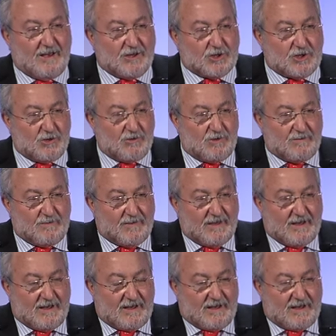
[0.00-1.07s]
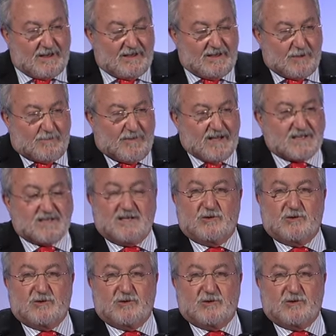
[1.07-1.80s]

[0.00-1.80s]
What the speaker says: So in the past